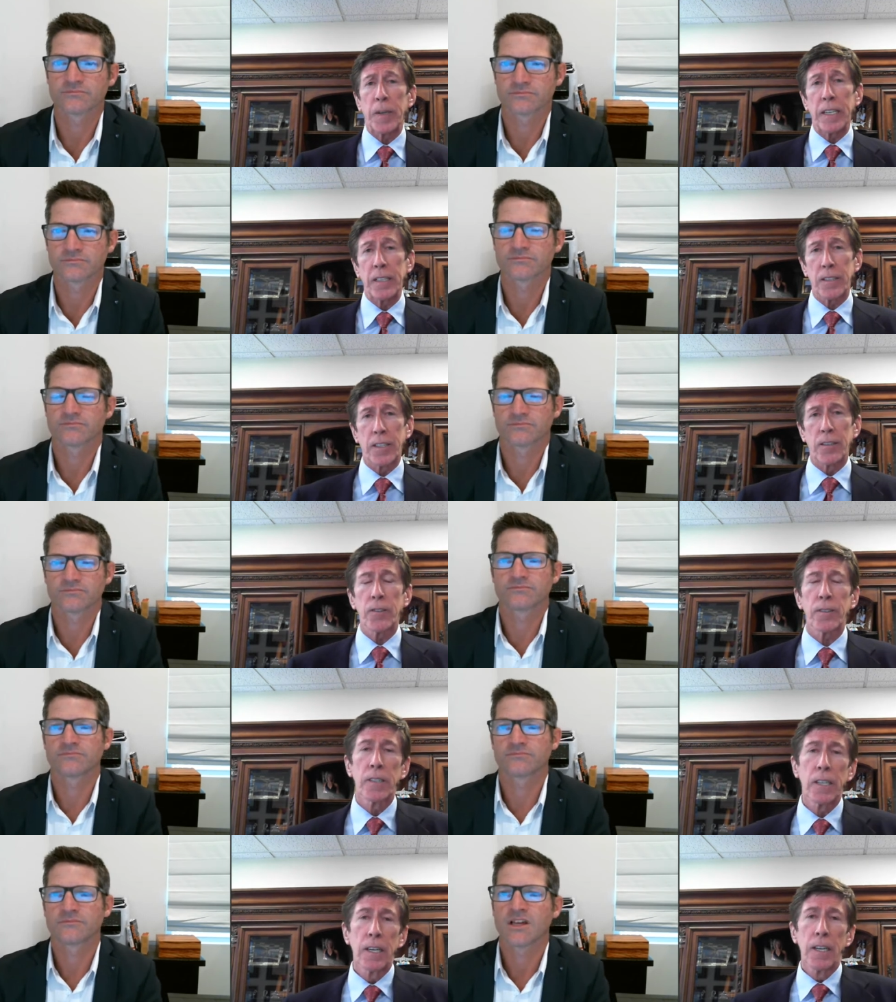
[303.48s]
Speaker 1: be considered.
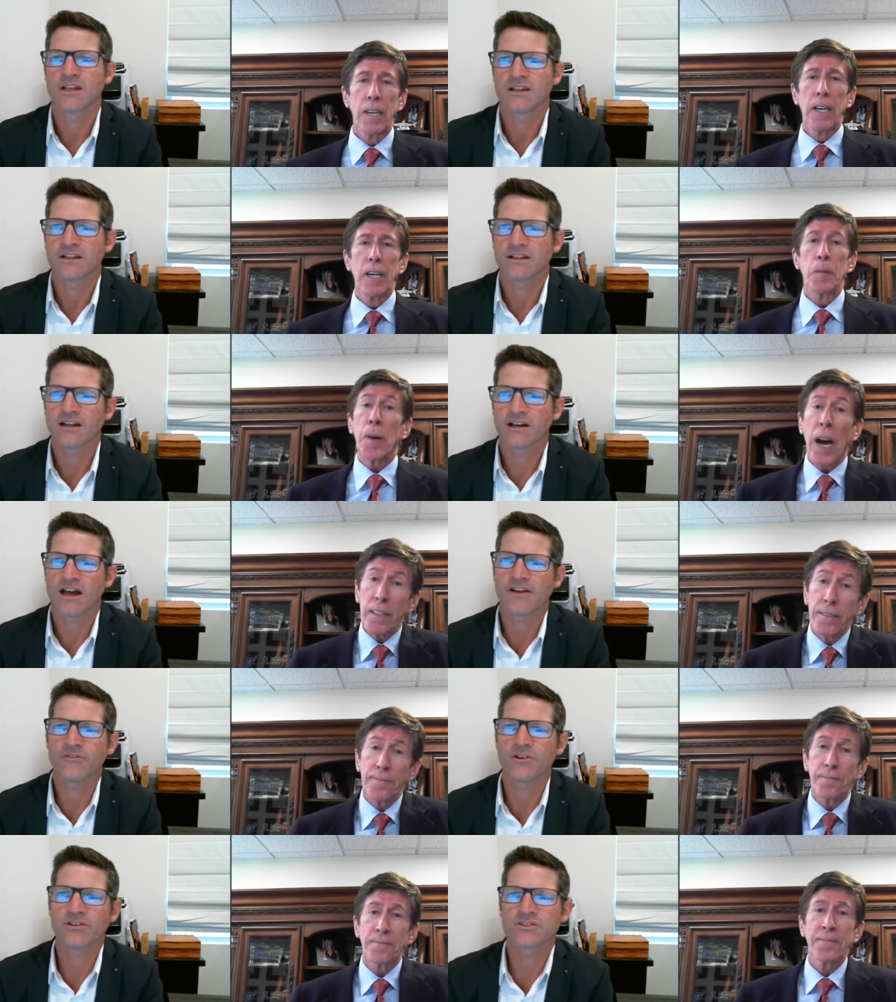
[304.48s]
Speaker 2: But I've
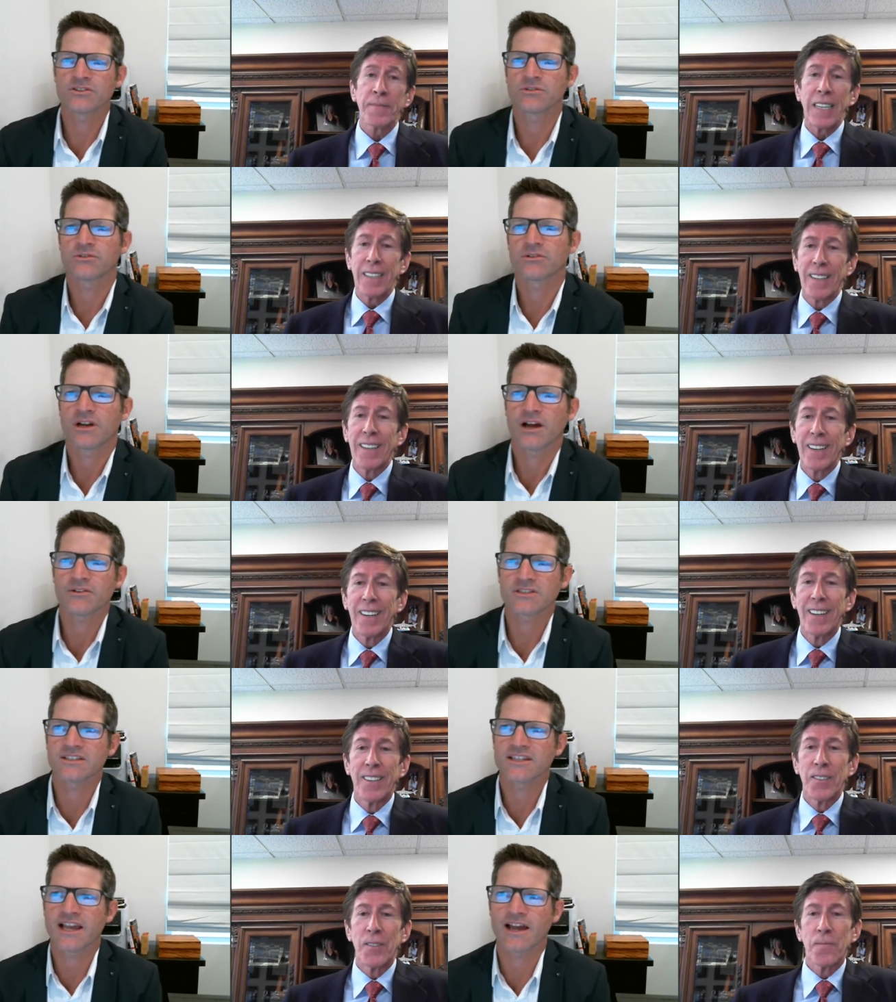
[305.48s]
also, I was
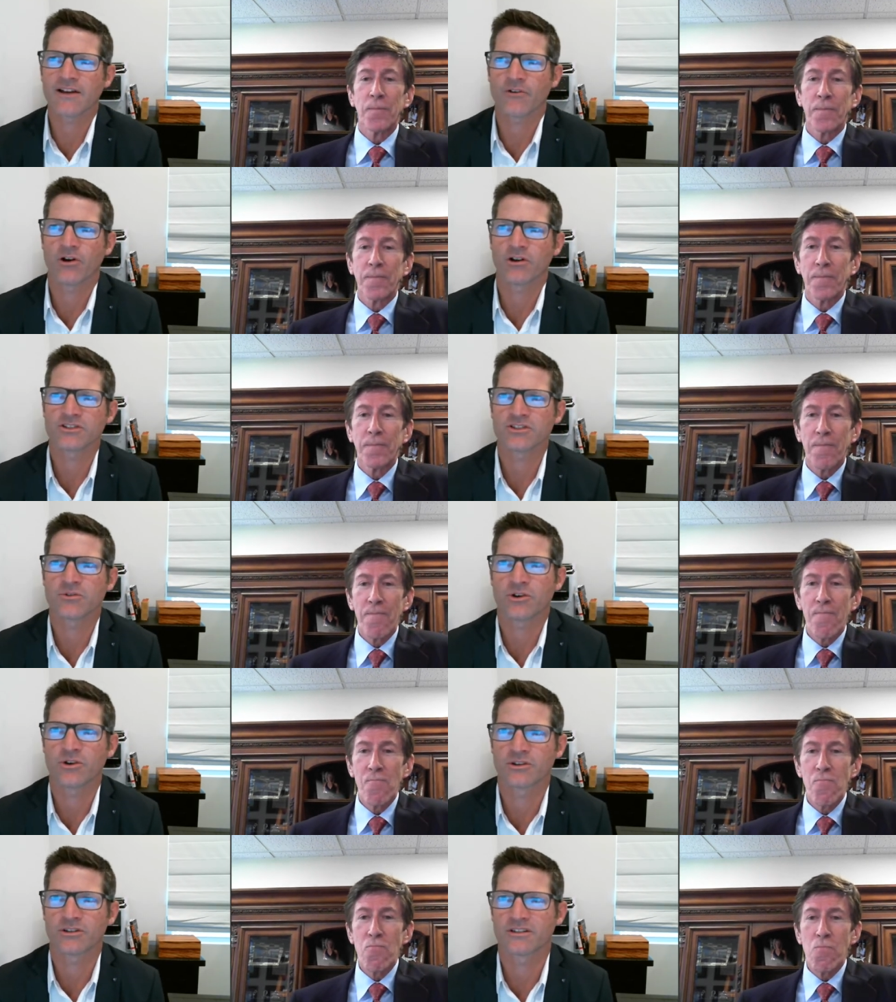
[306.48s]
going to say, I've also
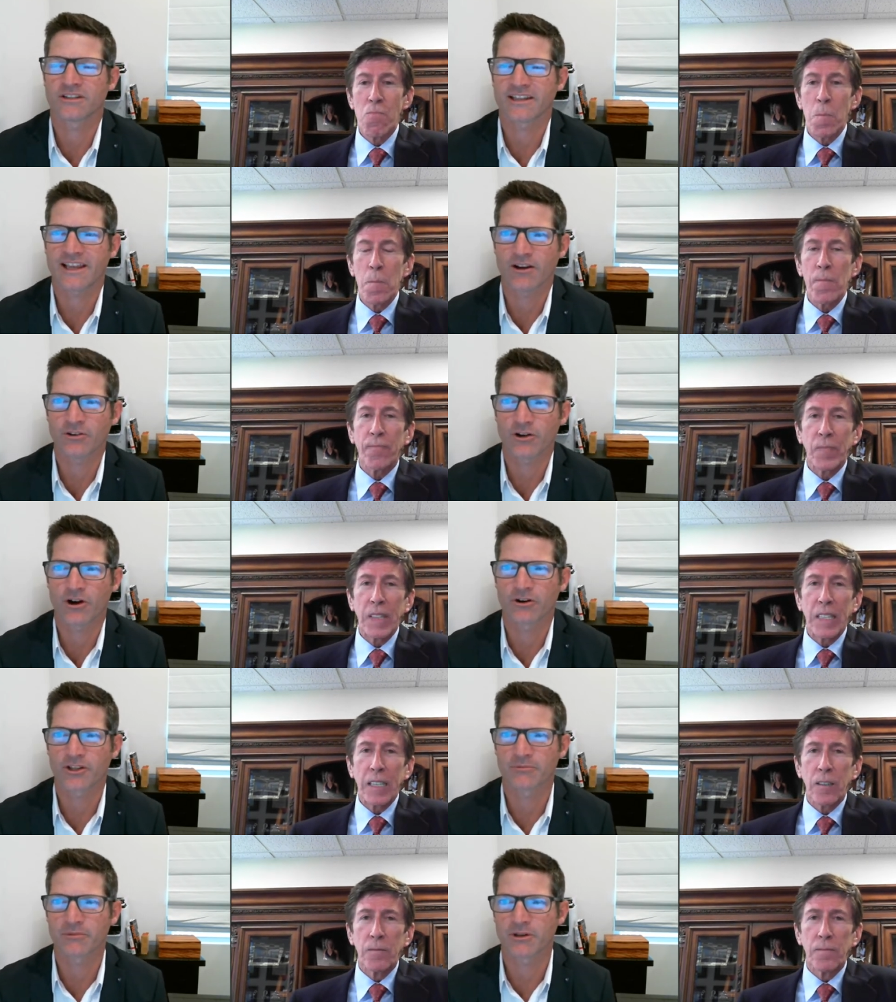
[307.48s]
heard the counter
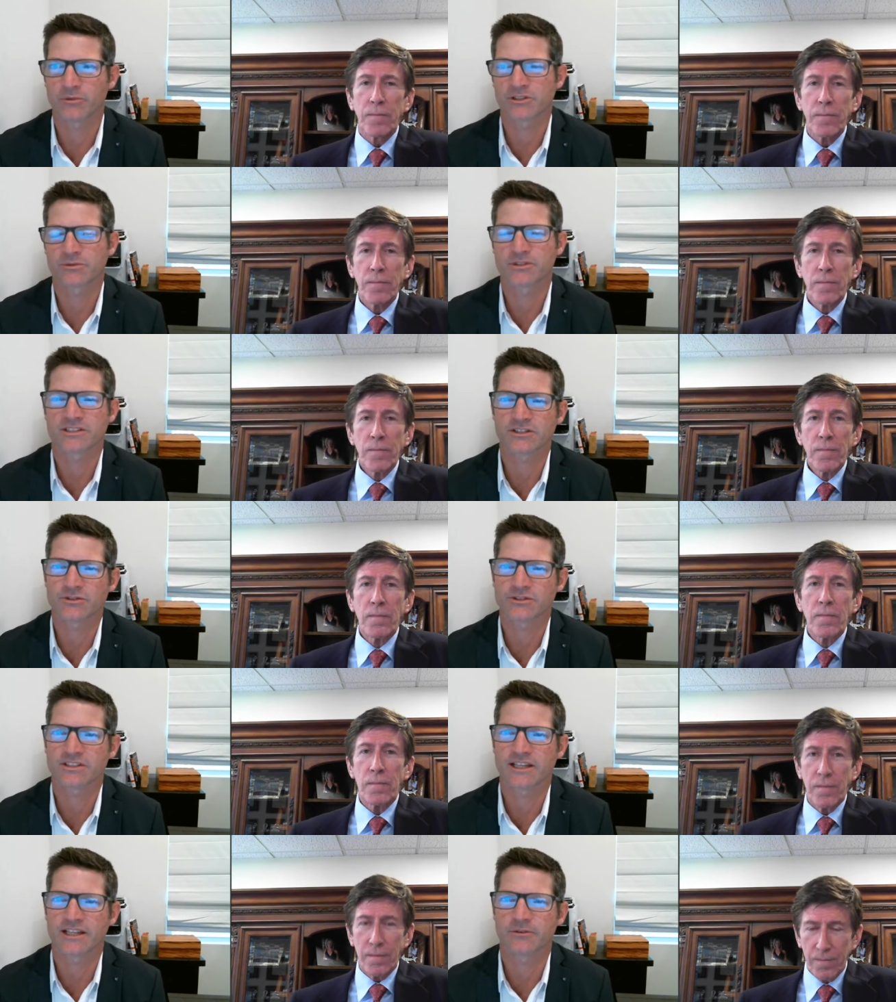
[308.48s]
argument, which was
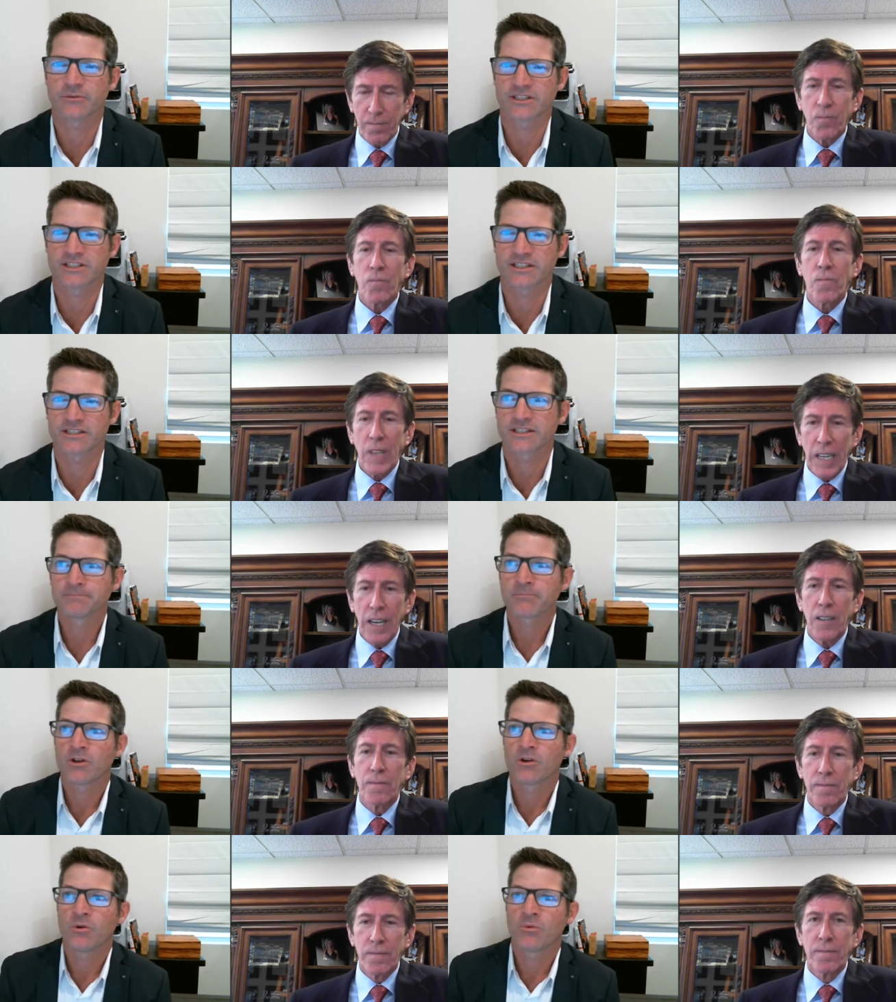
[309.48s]
interesting, which is,
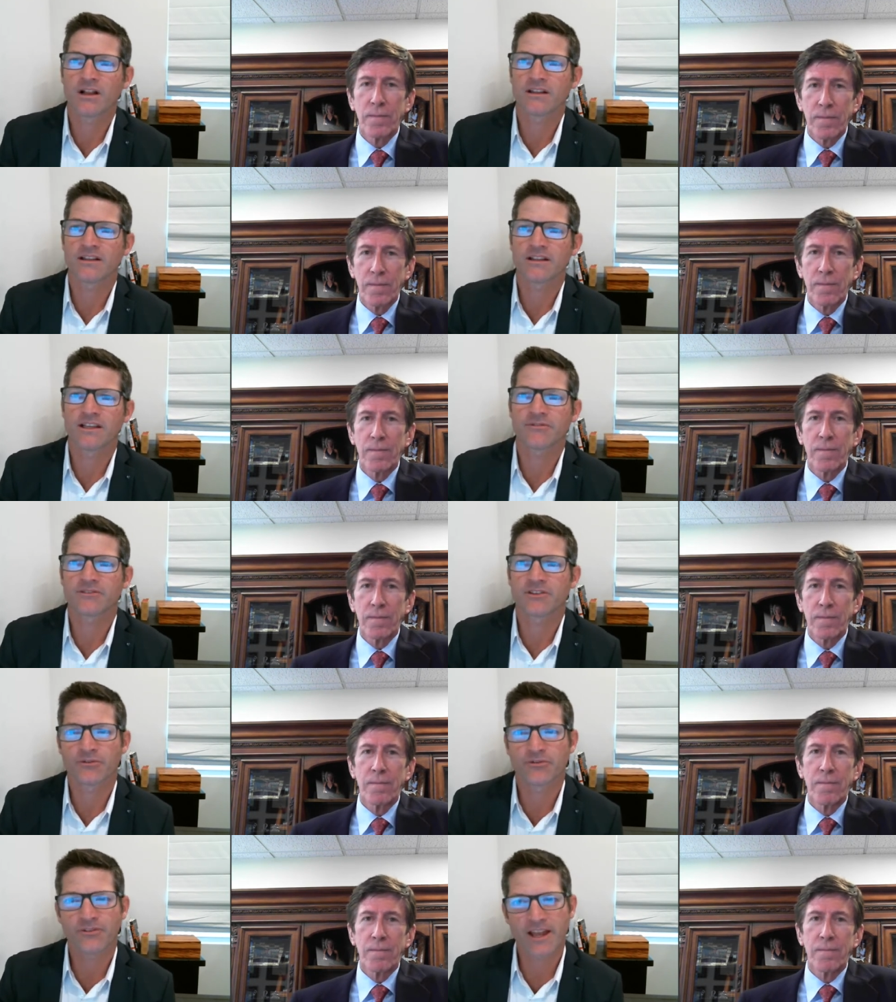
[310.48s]
well, if
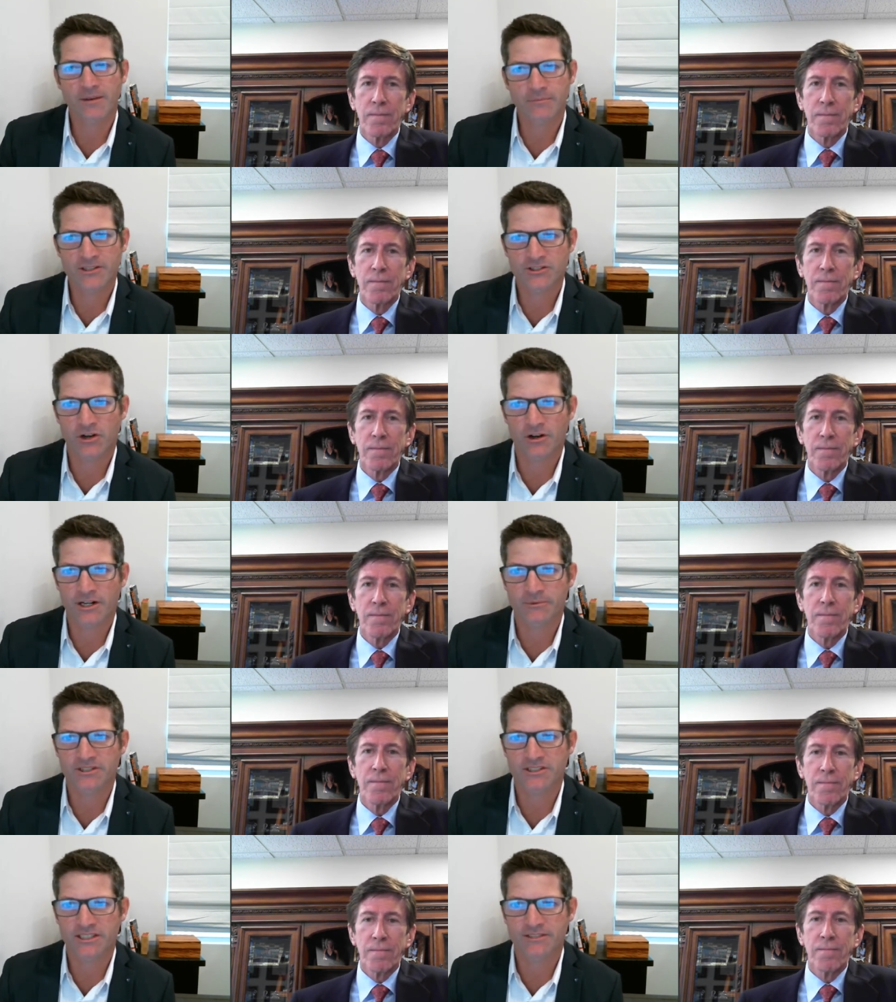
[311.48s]
the family's already
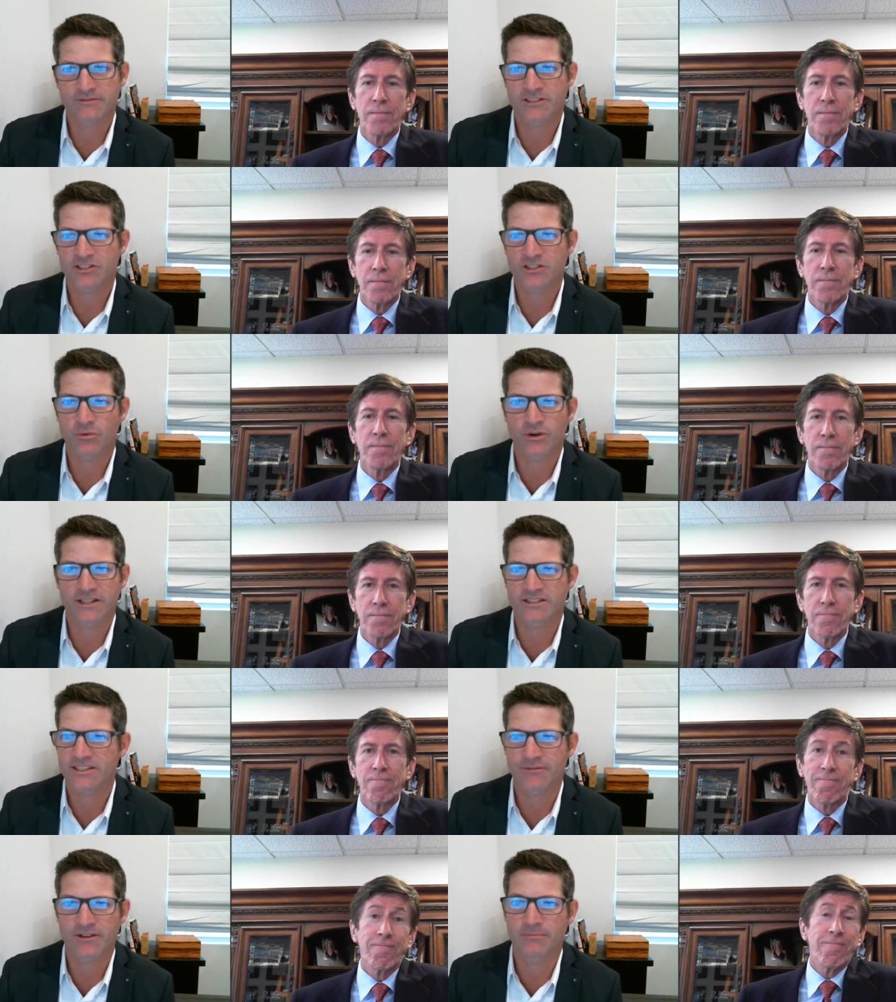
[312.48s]
received this
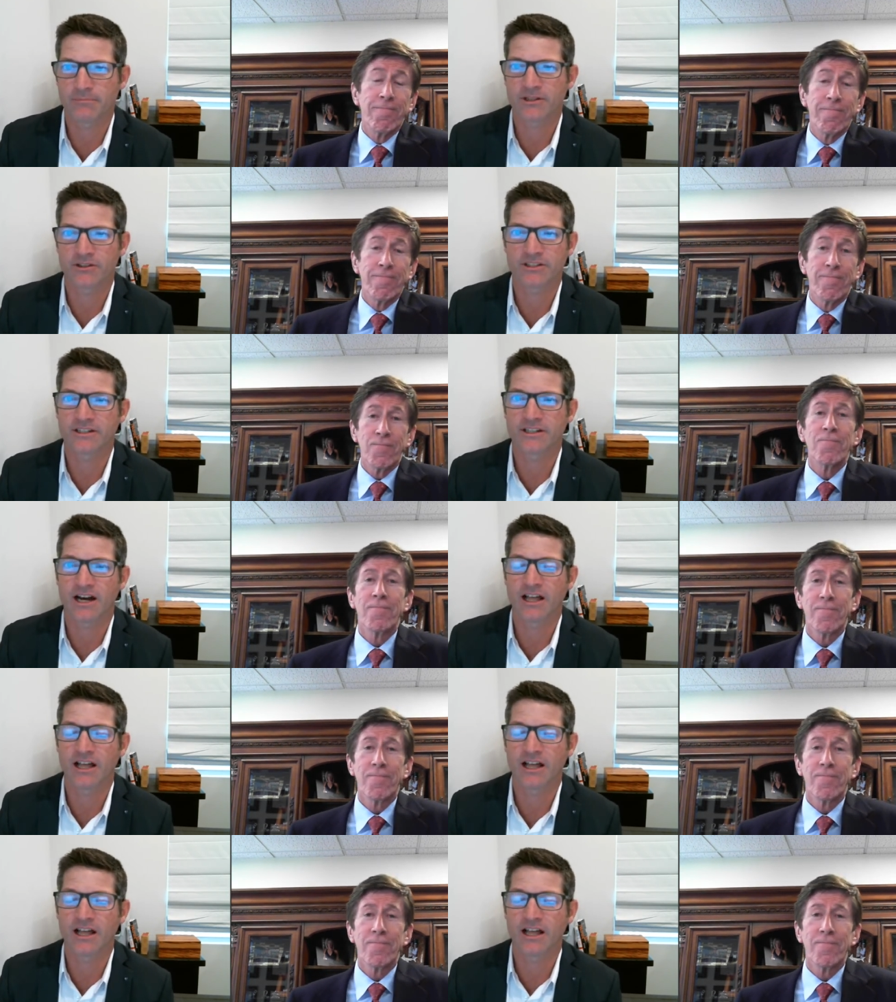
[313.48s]
$27 million,